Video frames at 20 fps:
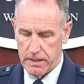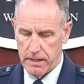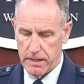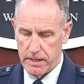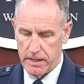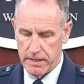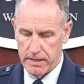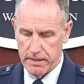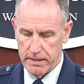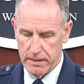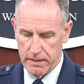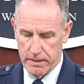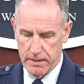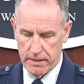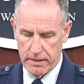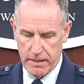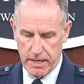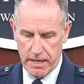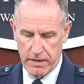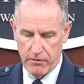Uh,
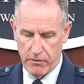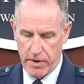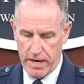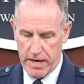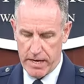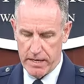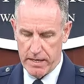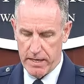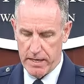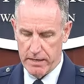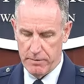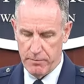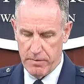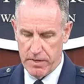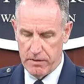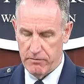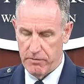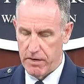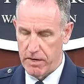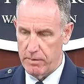Iran had
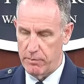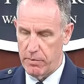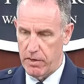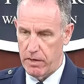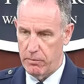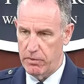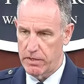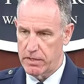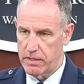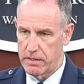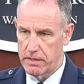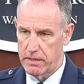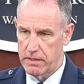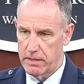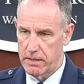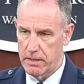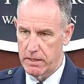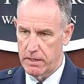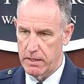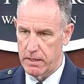been very public
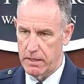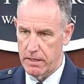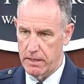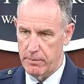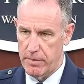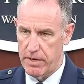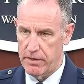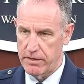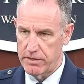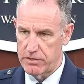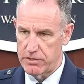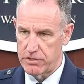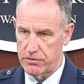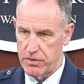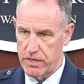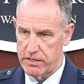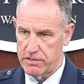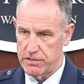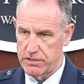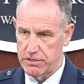uh, about its
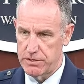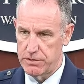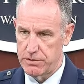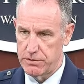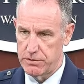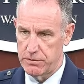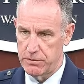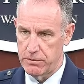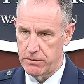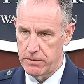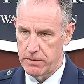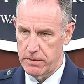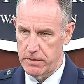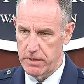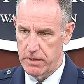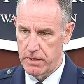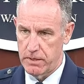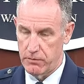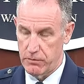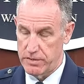threats to
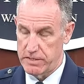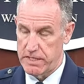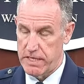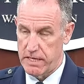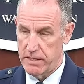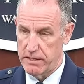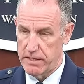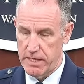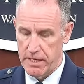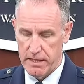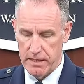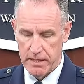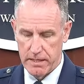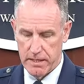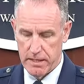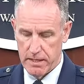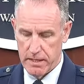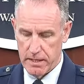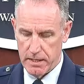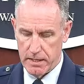uh, retaliate,
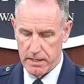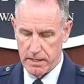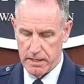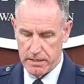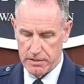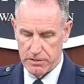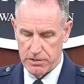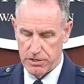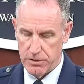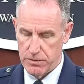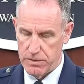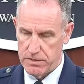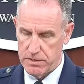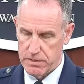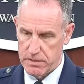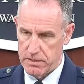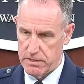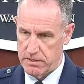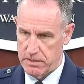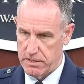uh, and so it's
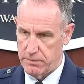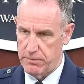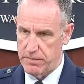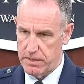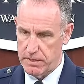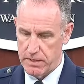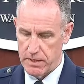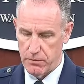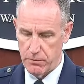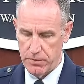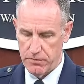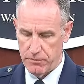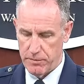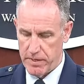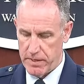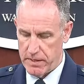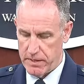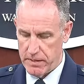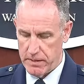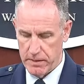it's something that we've
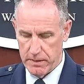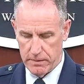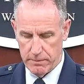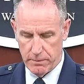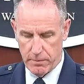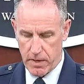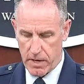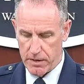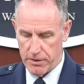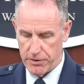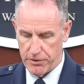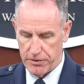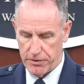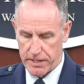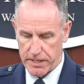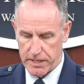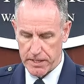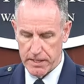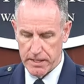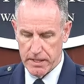been
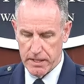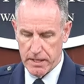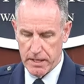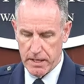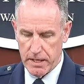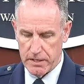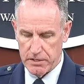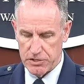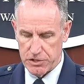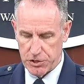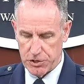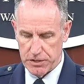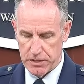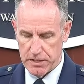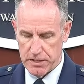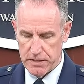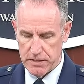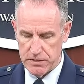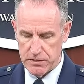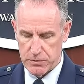monitoring. Uh,
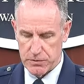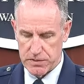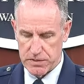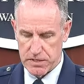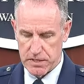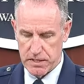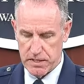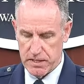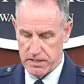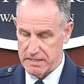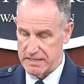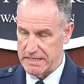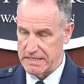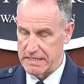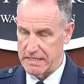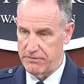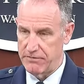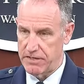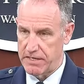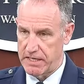certainly, this was a, a
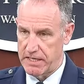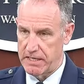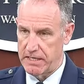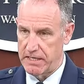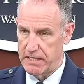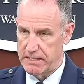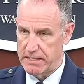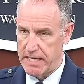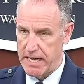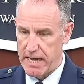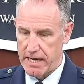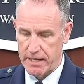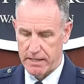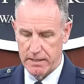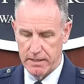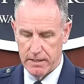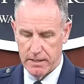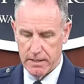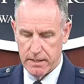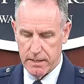significant attack,
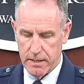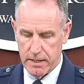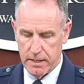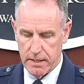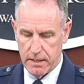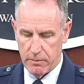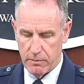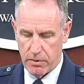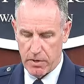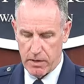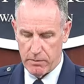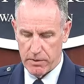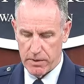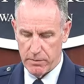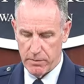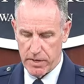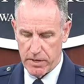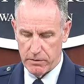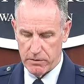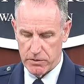uh, probably
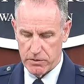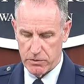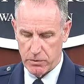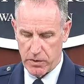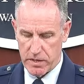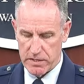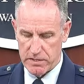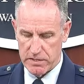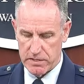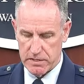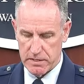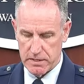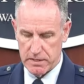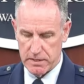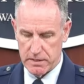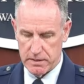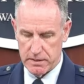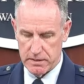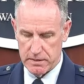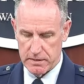about twice the
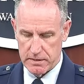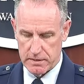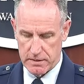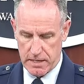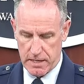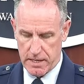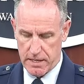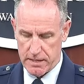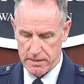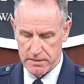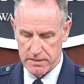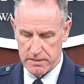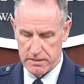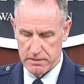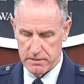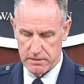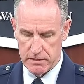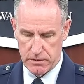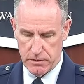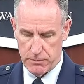the size
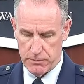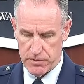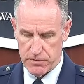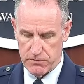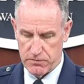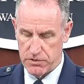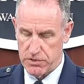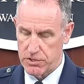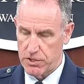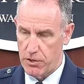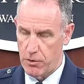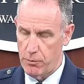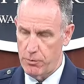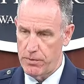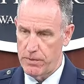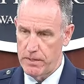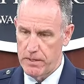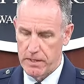in terms of scope